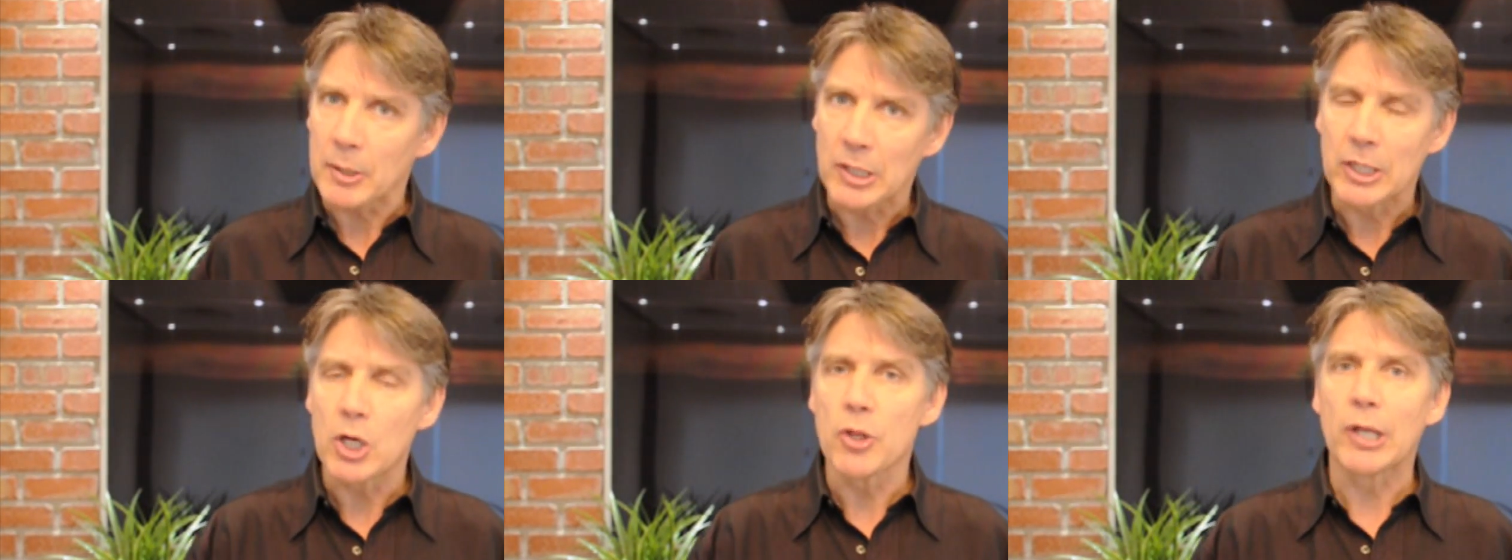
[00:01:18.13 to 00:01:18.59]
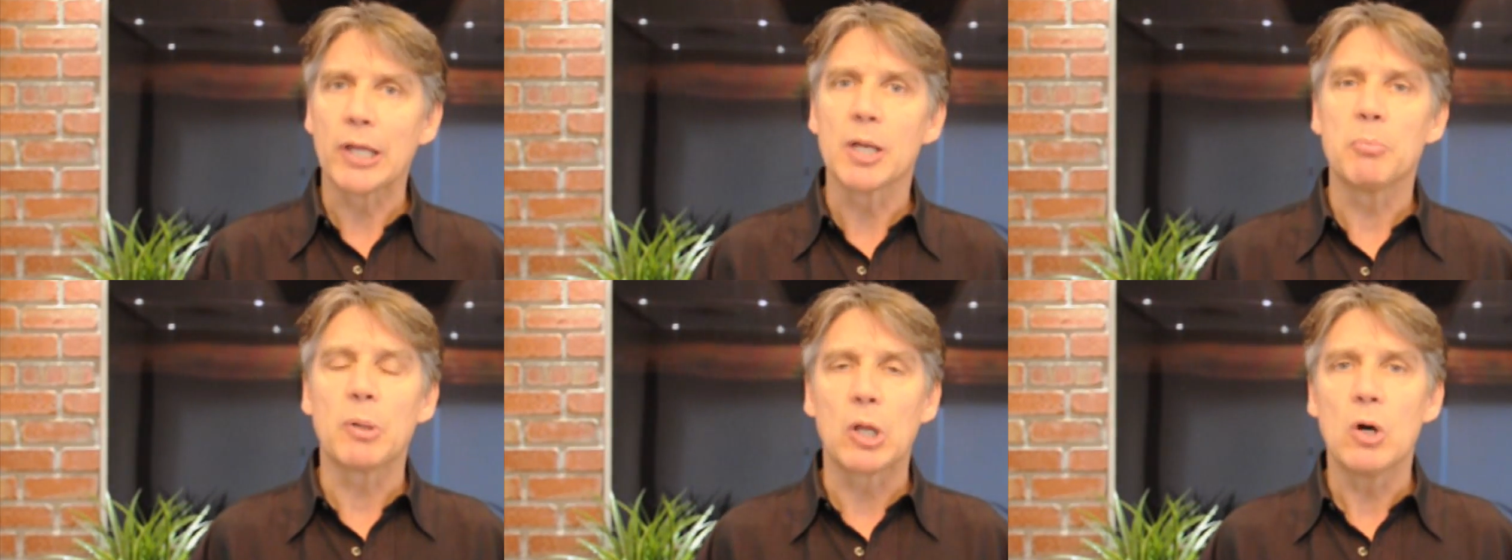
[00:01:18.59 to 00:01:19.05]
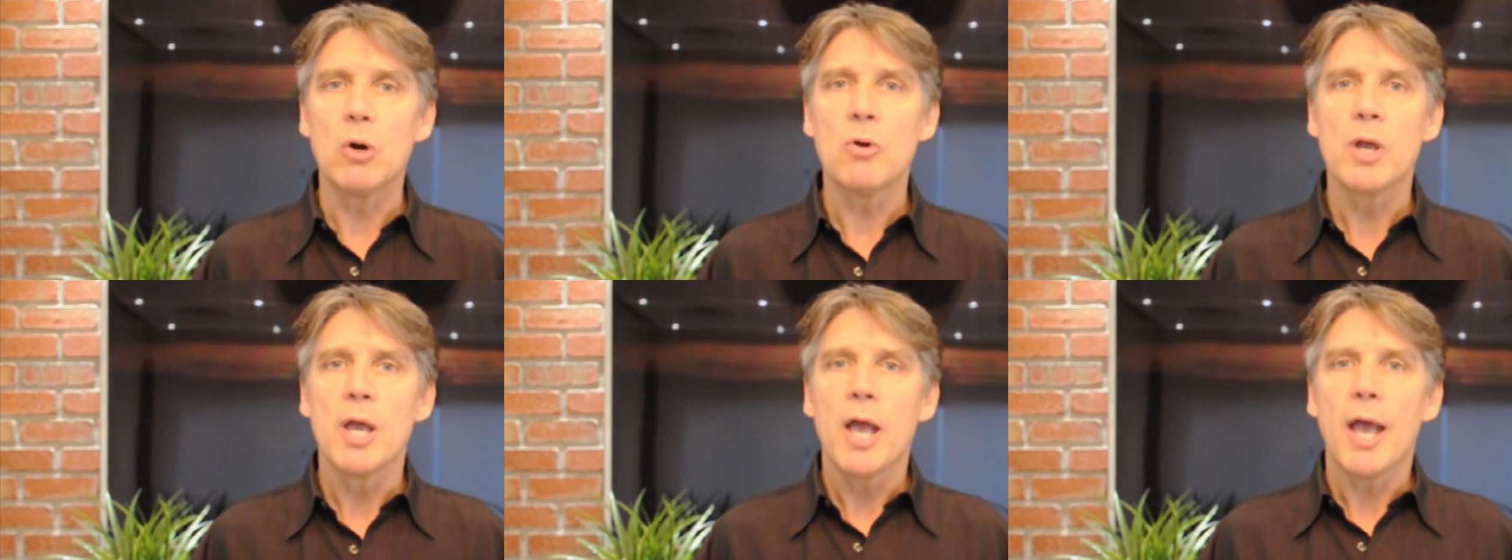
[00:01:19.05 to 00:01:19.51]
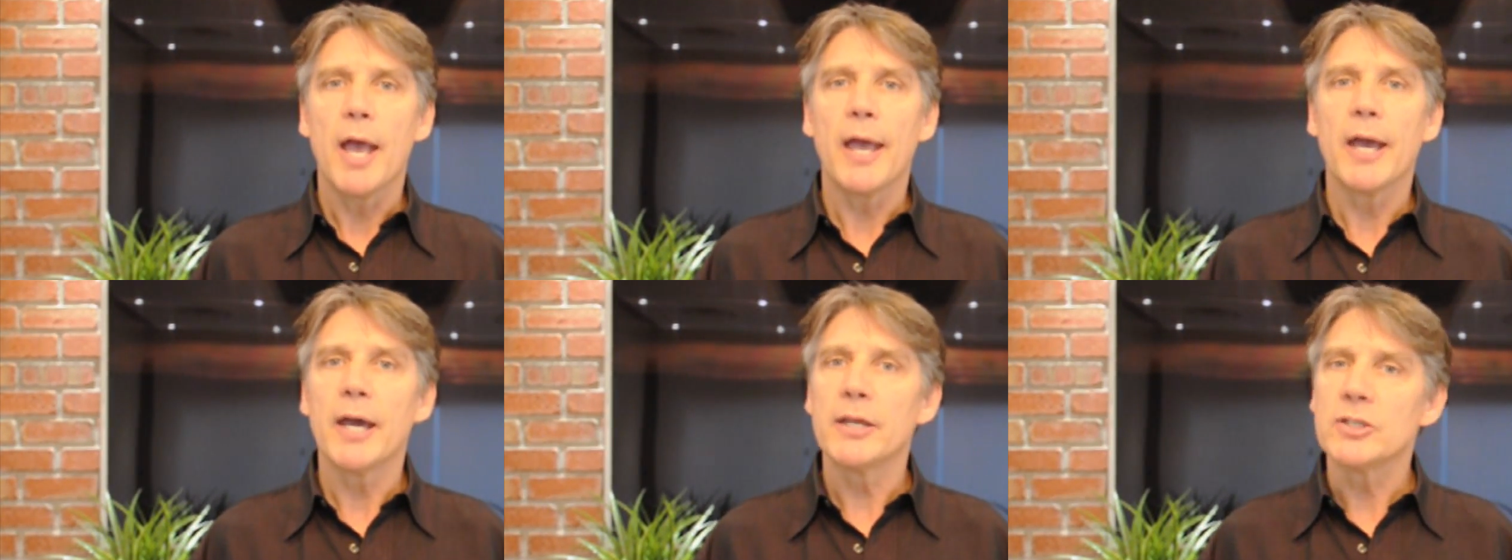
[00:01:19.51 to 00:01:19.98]
Click on the link below
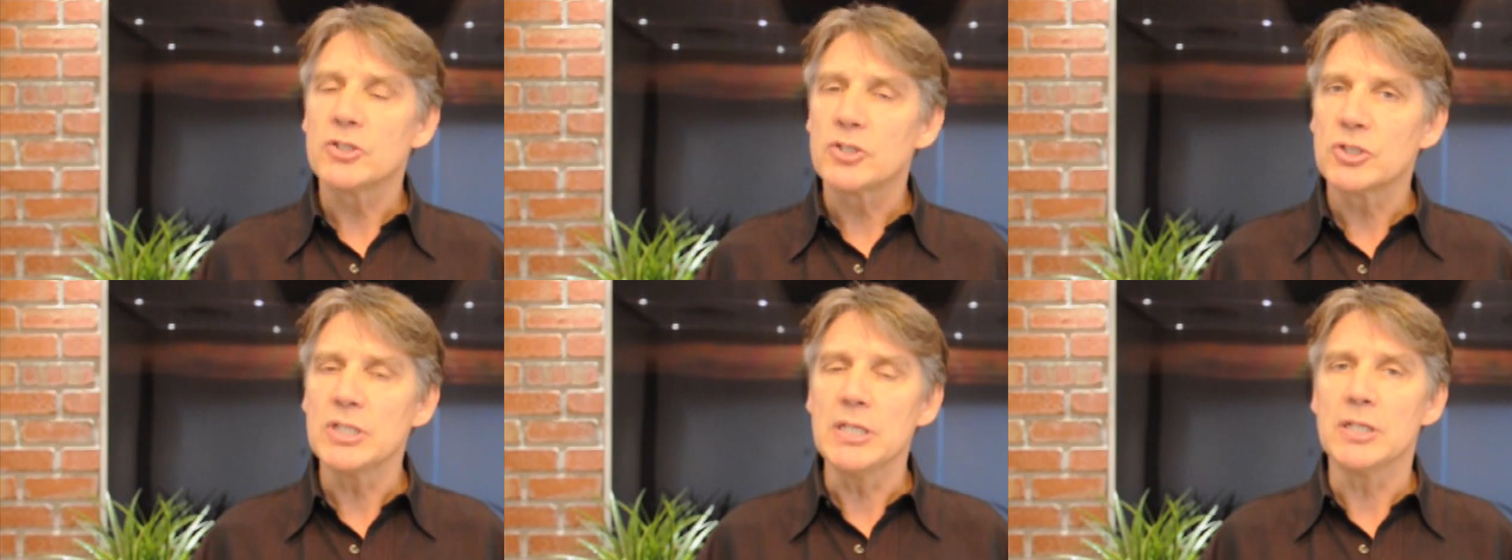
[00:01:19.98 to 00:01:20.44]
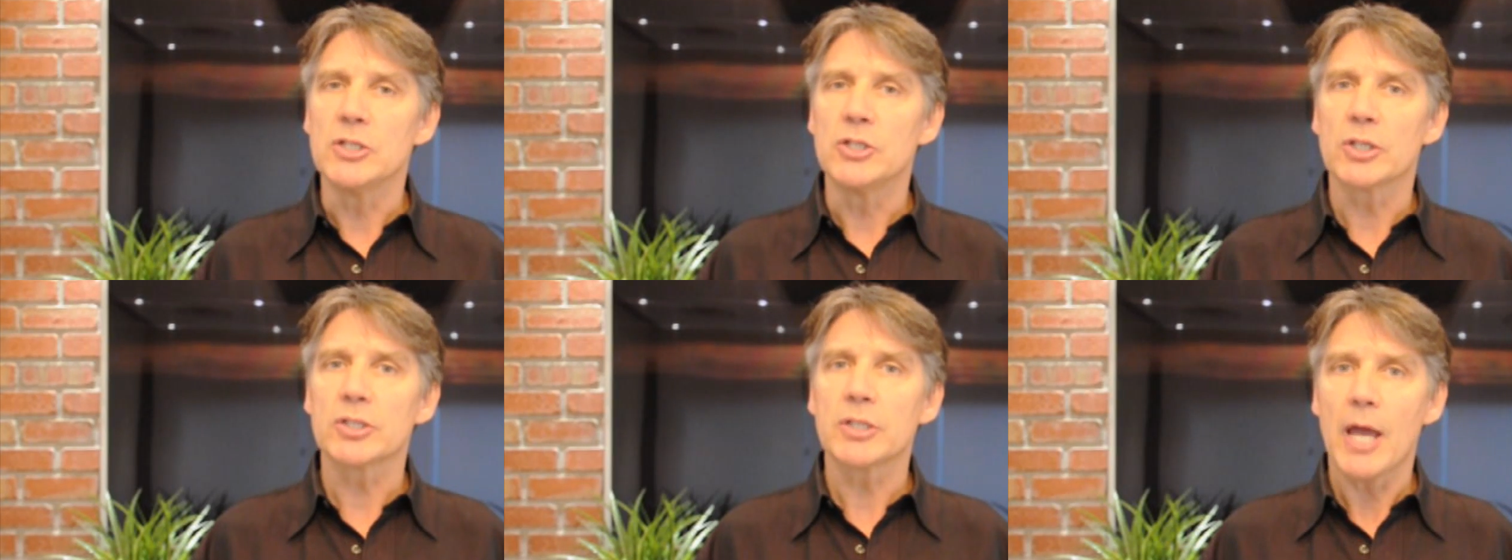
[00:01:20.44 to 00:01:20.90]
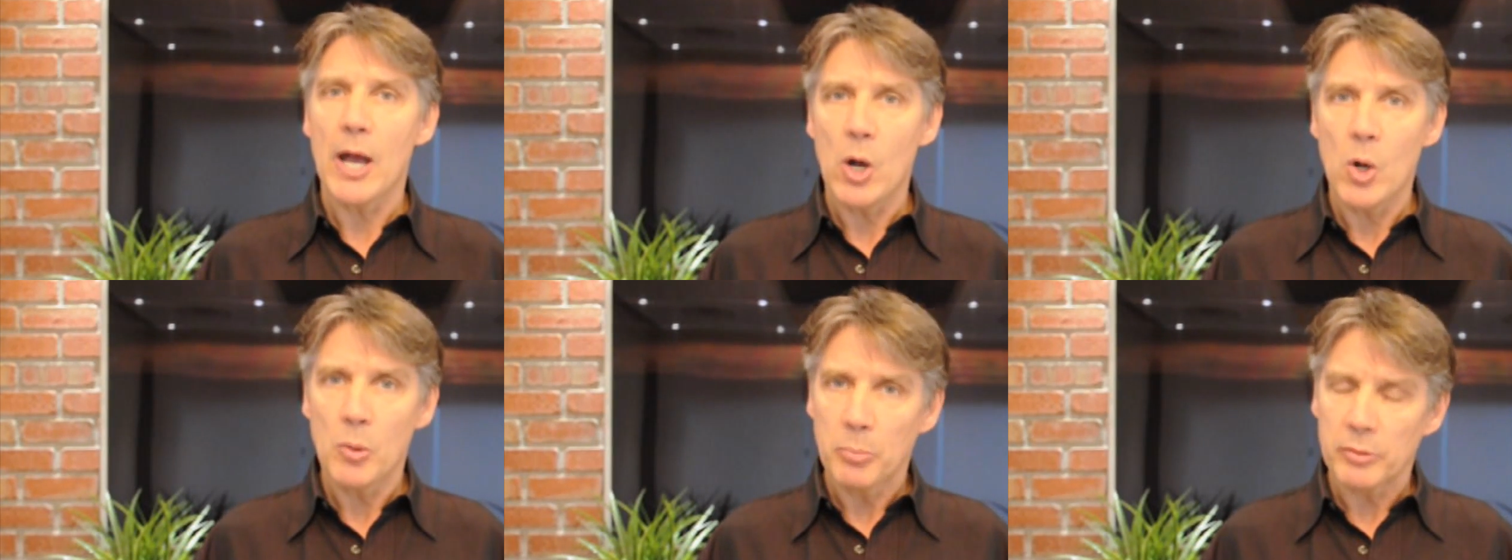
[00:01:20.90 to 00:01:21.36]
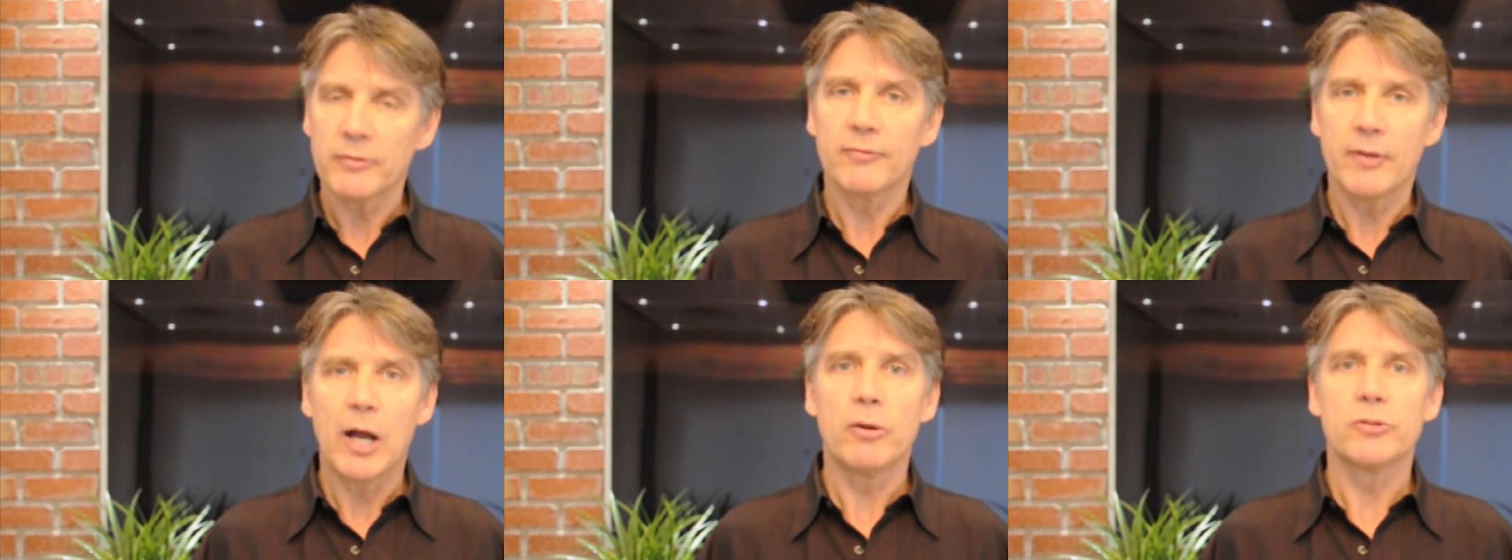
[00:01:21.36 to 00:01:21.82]
and see just how
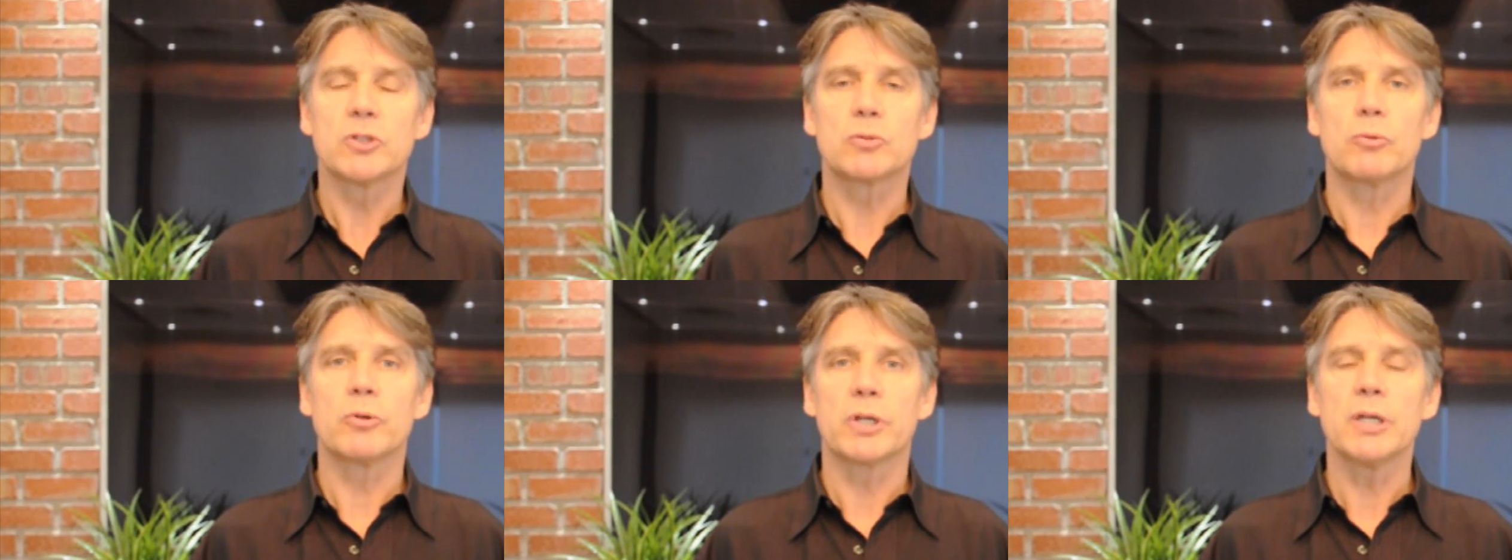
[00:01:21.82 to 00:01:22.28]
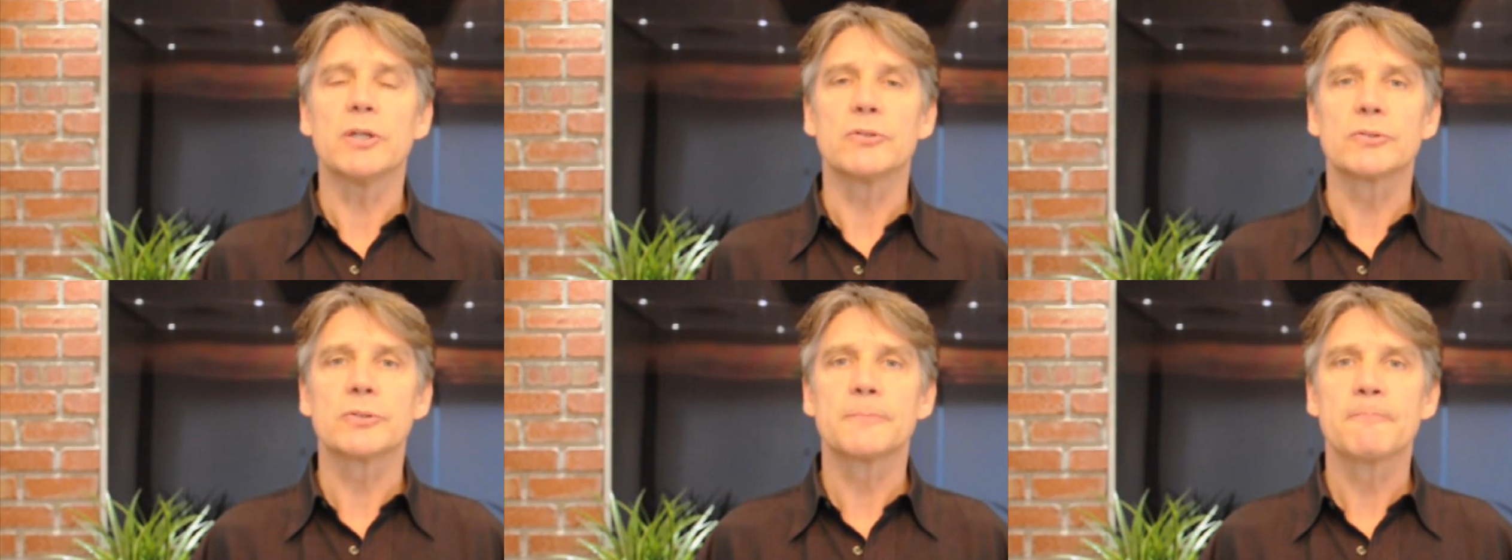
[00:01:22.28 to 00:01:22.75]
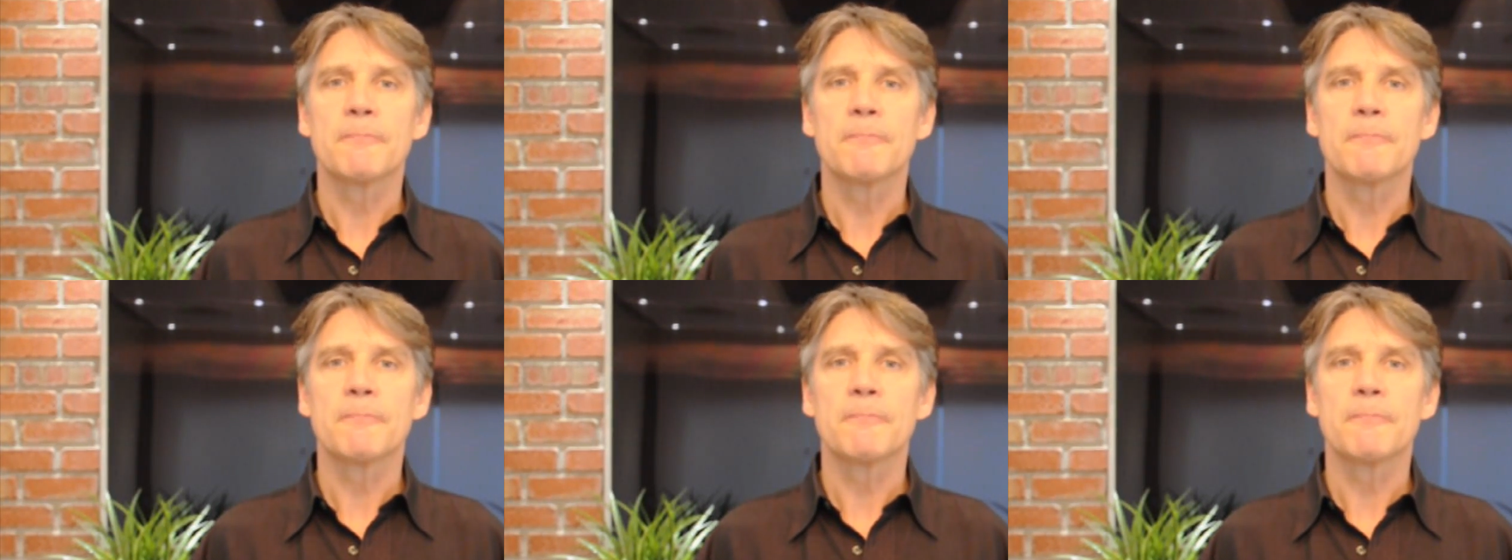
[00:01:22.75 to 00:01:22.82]
profound this work is.